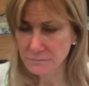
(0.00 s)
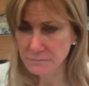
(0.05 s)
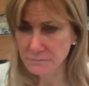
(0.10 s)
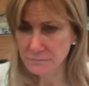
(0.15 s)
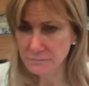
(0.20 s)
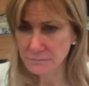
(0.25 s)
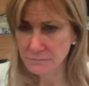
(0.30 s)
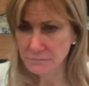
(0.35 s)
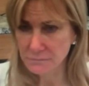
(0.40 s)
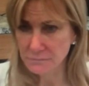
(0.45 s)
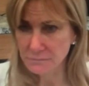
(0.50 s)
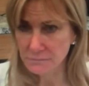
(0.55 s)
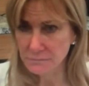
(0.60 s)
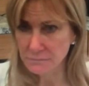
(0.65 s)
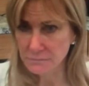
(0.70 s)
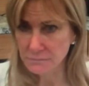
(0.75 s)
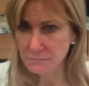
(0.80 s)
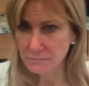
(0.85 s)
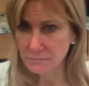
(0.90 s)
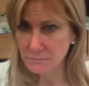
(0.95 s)

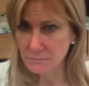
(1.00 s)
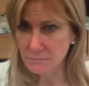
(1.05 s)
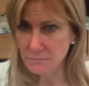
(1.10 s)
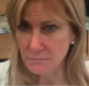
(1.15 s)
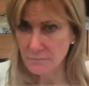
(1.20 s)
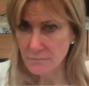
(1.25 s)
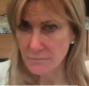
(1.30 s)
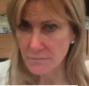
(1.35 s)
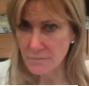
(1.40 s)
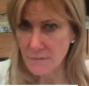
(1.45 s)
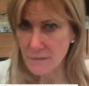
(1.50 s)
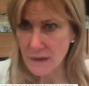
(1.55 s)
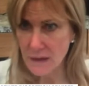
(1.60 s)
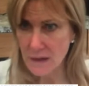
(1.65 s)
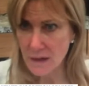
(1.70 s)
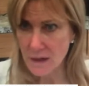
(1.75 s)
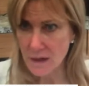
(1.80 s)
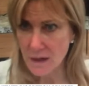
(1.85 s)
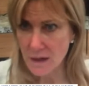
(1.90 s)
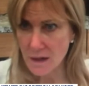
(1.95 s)

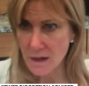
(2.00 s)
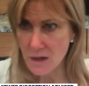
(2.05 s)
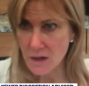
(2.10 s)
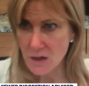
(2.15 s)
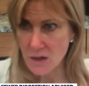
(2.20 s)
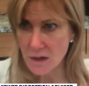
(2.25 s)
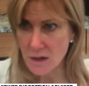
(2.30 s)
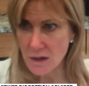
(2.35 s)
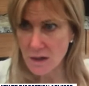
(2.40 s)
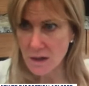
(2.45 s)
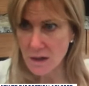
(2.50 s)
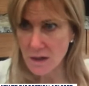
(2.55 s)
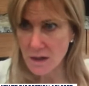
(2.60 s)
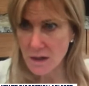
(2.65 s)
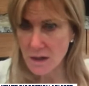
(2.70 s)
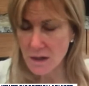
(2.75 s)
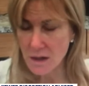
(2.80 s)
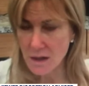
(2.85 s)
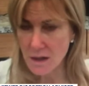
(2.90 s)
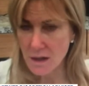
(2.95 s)

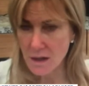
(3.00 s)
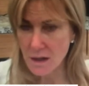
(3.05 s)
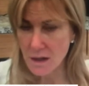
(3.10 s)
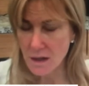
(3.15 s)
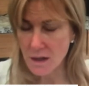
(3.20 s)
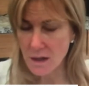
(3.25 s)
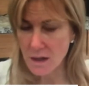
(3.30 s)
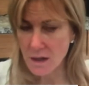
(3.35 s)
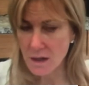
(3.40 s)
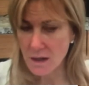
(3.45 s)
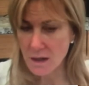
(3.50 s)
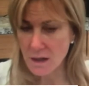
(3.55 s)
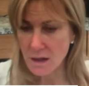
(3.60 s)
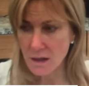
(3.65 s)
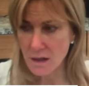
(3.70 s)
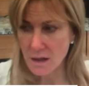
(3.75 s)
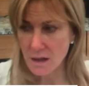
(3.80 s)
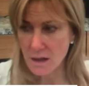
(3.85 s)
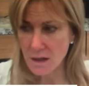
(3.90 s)
(no one is talking)